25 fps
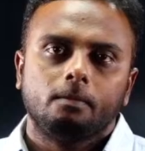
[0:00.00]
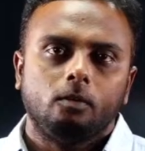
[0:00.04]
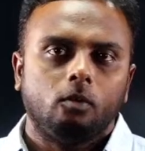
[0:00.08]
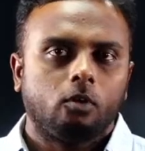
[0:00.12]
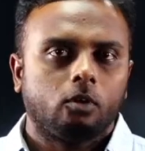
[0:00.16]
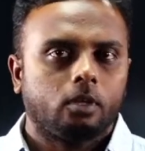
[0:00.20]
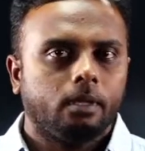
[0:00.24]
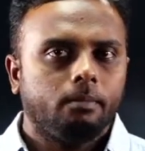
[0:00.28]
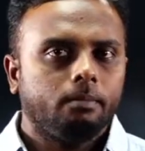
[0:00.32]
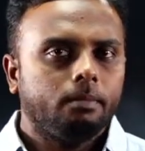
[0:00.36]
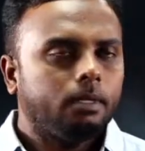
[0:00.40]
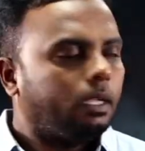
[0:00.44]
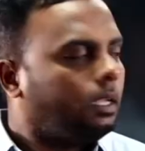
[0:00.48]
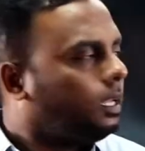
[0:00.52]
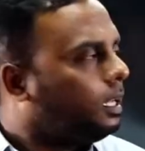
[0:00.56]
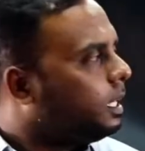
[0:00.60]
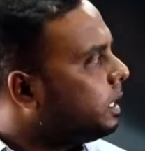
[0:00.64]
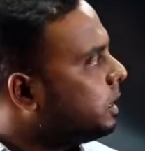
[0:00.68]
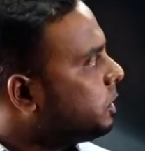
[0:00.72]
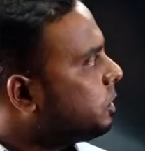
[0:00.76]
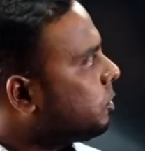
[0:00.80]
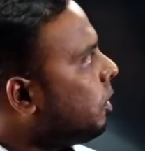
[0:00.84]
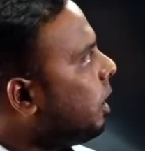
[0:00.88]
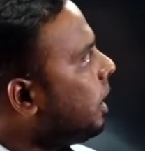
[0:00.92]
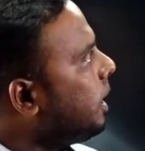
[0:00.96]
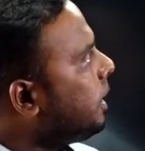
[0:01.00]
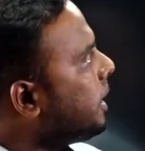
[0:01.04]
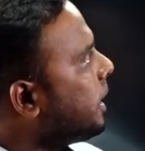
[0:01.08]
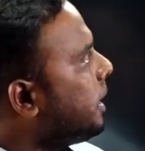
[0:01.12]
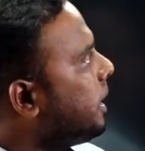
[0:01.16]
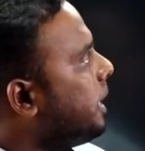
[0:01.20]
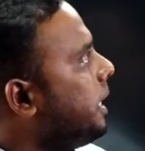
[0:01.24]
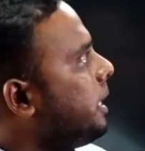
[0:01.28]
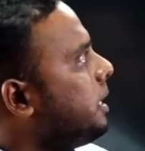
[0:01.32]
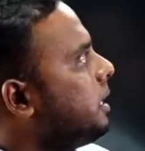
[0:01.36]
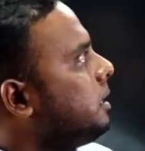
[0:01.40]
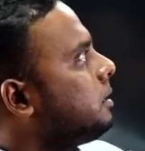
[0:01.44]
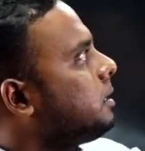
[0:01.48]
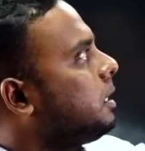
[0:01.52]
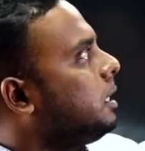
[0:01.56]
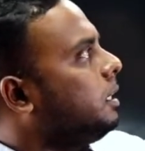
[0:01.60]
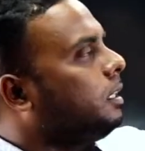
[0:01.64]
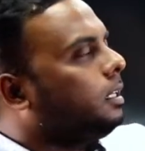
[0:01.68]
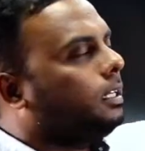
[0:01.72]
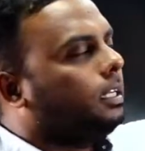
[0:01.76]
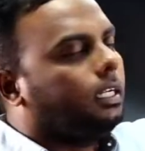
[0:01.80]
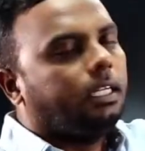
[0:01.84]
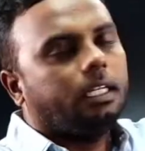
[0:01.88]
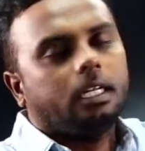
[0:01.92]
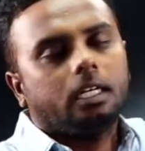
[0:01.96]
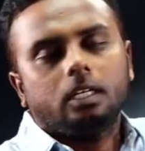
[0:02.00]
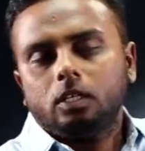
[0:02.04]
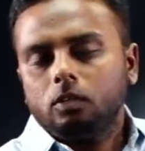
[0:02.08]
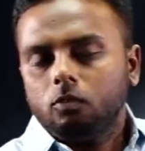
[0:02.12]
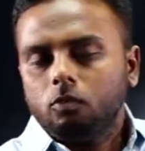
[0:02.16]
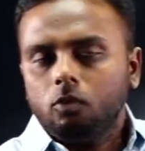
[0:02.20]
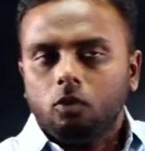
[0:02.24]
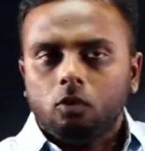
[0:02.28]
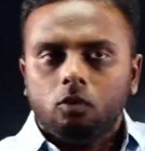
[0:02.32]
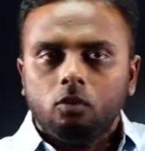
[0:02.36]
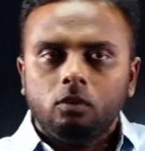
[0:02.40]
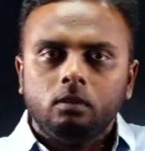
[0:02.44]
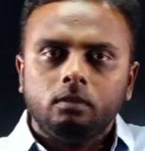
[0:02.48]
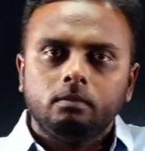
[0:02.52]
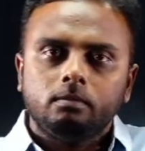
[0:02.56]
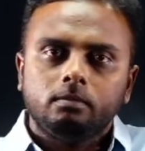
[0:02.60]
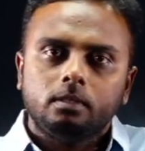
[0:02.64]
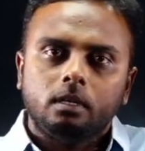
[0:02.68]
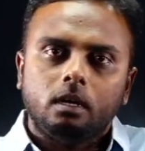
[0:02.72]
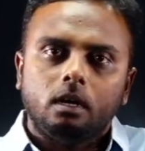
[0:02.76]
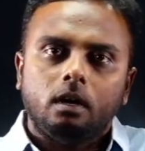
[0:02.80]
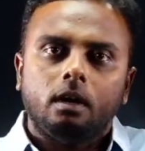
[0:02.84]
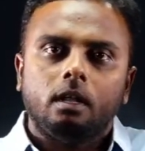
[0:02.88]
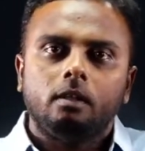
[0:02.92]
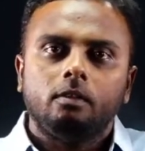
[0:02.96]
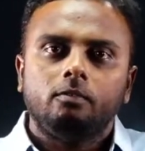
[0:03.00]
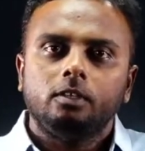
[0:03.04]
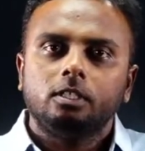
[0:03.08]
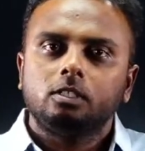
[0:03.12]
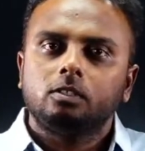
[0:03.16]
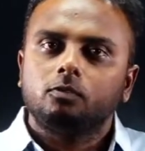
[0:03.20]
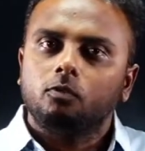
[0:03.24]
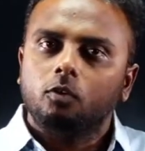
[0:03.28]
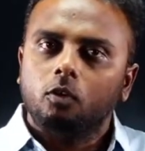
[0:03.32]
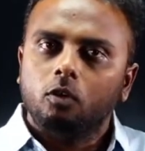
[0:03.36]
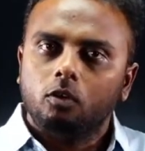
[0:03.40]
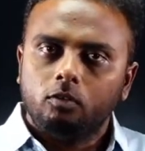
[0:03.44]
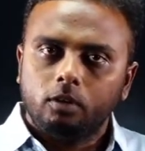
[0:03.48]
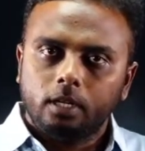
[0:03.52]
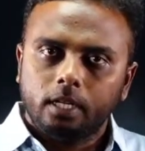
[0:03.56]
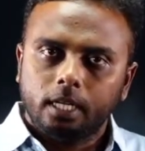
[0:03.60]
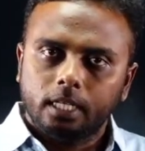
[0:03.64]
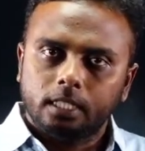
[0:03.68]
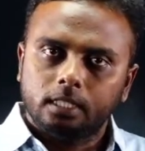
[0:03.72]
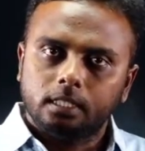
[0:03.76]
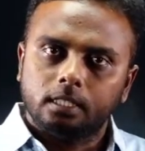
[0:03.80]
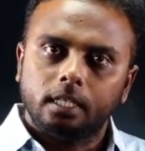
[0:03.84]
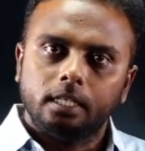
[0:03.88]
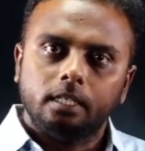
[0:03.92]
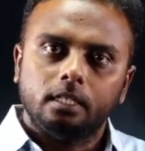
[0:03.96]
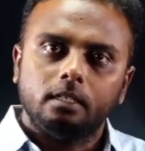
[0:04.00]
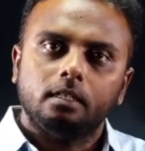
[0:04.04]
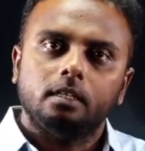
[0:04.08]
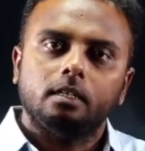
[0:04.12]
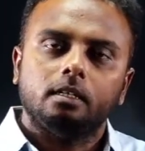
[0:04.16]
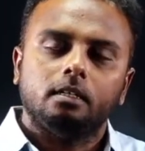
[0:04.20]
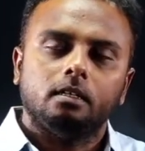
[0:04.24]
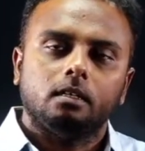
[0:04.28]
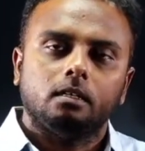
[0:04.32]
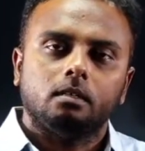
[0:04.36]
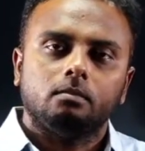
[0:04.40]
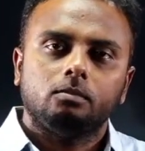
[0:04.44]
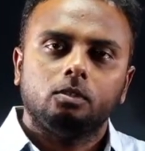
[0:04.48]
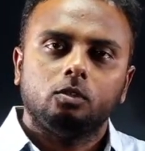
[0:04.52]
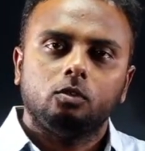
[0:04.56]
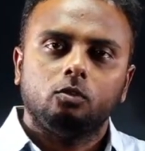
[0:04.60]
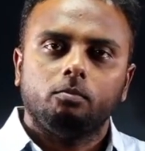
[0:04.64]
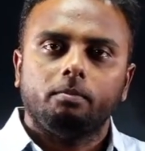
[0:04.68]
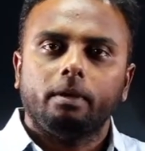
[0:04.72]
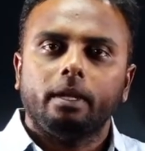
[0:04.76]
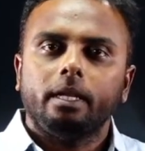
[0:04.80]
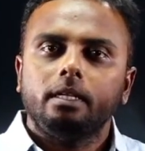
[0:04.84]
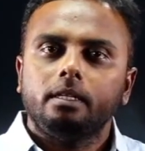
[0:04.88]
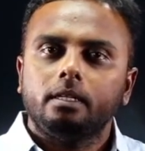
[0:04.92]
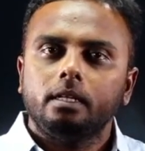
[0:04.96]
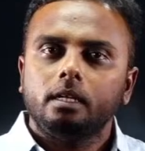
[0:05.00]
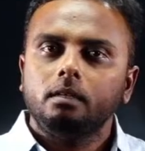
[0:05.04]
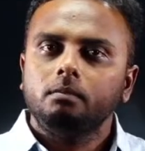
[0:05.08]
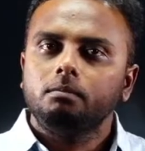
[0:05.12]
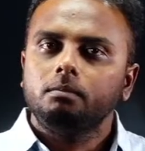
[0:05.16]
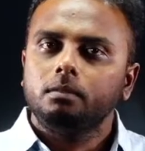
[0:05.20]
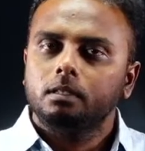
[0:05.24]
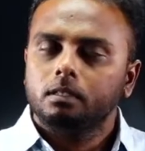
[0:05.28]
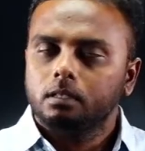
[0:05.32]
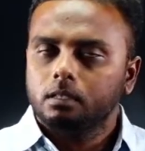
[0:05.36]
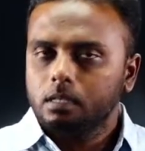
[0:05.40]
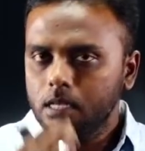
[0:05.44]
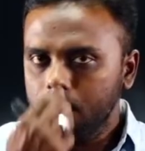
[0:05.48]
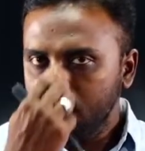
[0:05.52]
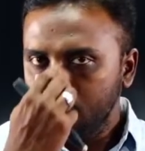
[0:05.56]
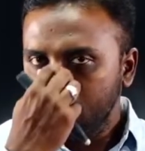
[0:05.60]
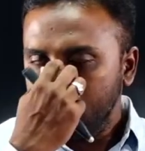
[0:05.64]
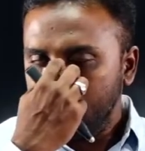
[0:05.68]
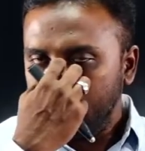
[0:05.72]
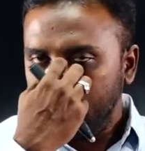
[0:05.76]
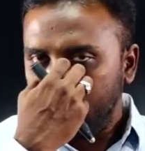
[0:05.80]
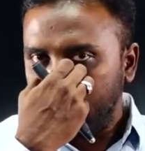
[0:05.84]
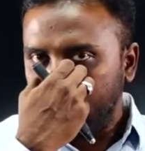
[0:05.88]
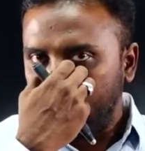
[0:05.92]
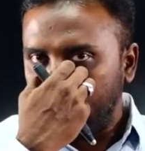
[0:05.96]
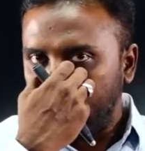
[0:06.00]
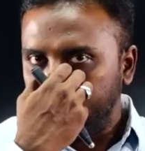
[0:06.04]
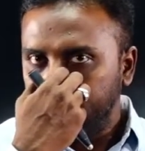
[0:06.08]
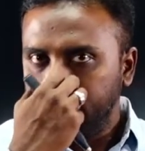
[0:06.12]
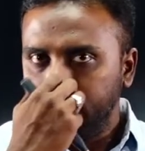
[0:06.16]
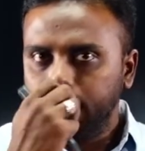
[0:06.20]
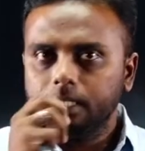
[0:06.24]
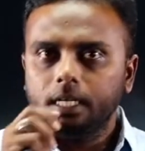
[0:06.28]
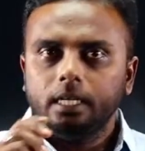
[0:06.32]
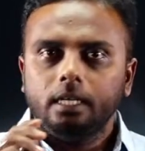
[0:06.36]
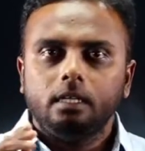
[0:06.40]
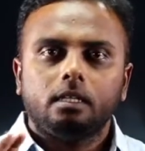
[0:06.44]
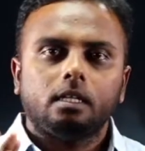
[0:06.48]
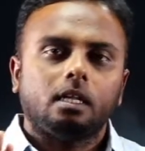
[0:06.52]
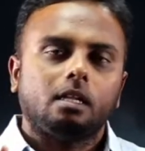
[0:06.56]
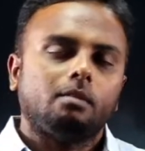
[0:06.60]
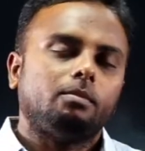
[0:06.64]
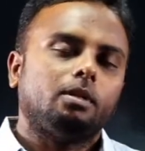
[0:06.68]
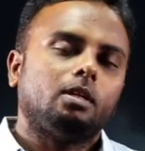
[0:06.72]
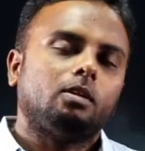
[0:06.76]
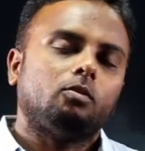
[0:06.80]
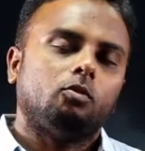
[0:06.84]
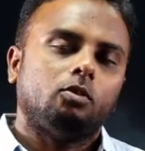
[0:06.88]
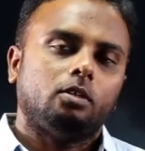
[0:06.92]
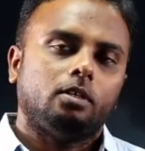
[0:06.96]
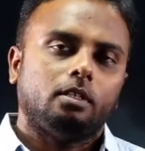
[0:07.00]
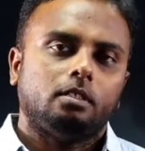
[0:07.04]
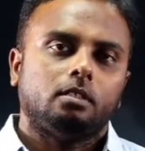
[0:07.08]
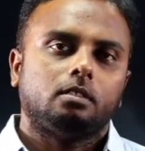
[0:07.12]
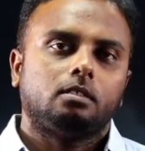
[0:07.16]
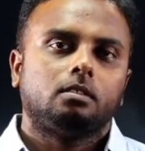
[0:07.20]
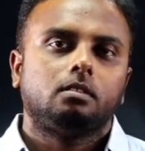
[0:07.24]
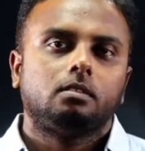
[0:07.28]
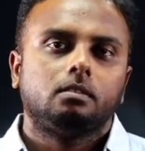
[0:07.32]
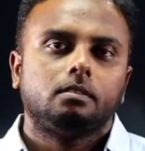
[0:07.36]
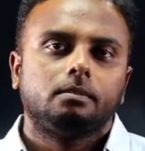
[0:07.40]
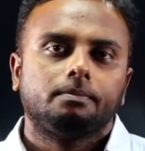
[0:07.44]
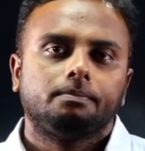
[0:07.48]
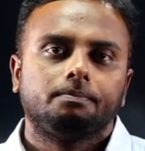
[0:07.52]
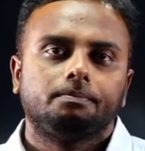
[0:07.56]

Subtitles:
Okay. So alternators under inductive load always over excited to maintain constant terminal voltages.